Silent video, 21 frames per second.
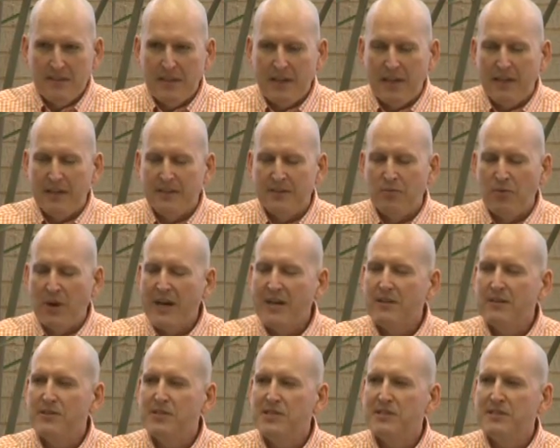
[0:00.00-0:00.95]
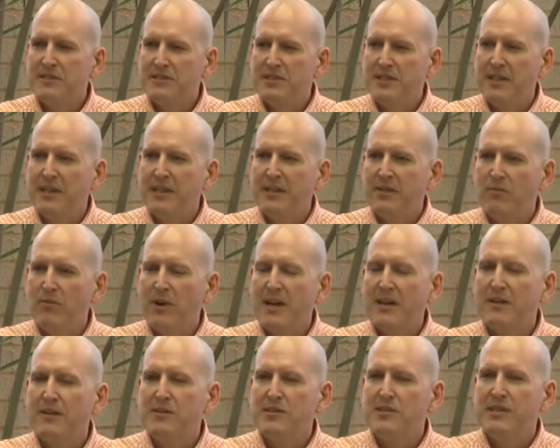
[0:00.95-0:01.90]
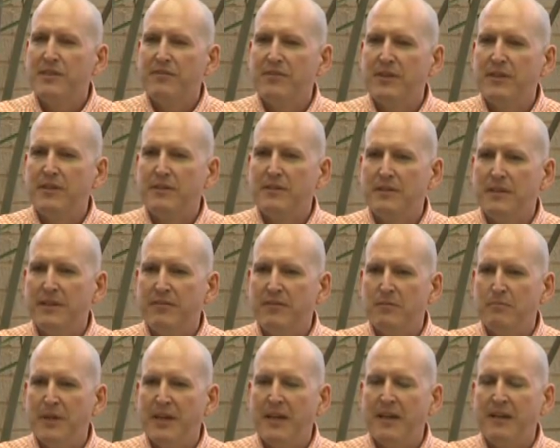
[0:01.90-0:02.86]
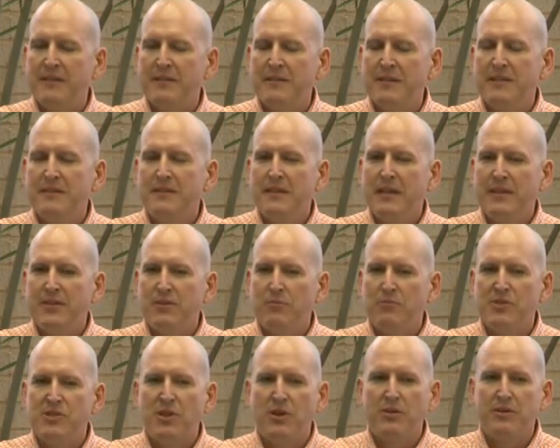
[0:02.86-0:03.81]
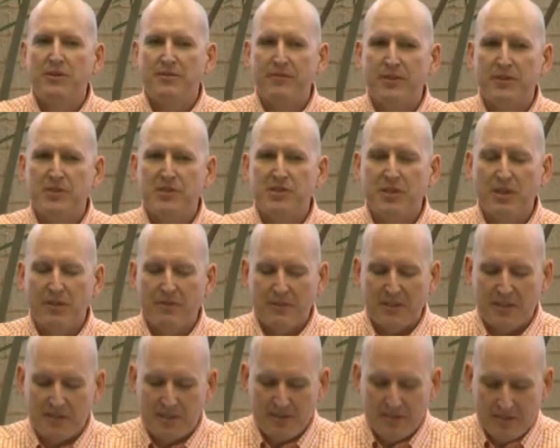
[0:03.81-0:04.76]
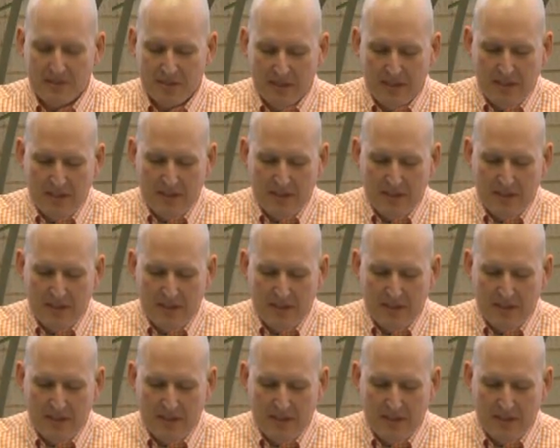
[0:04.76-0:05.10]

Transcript: And in records, studying the records of the men and the results of their service,